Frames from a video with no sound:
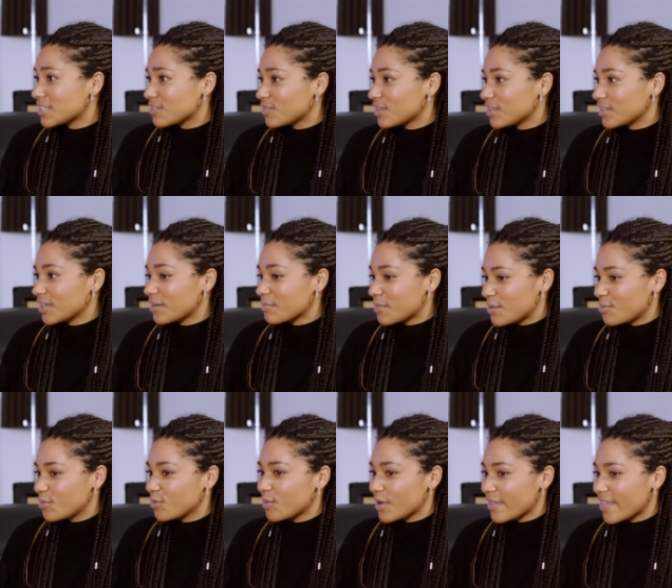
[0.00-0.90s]
for young
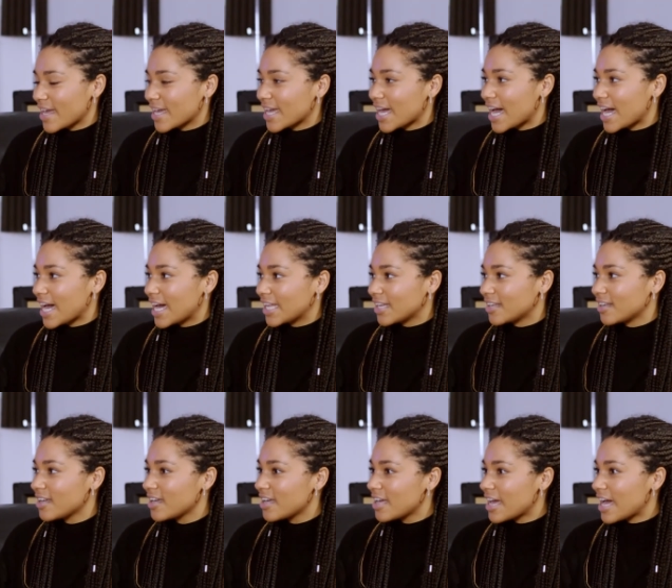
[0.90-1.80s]
people where they
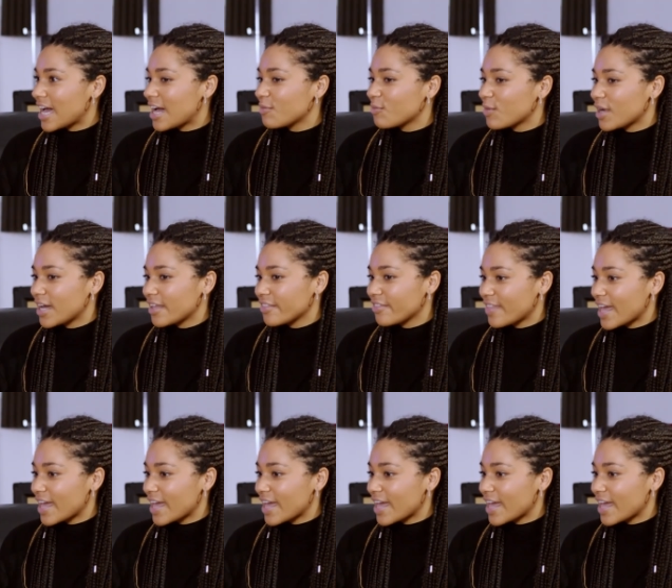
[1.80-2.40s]
can, and where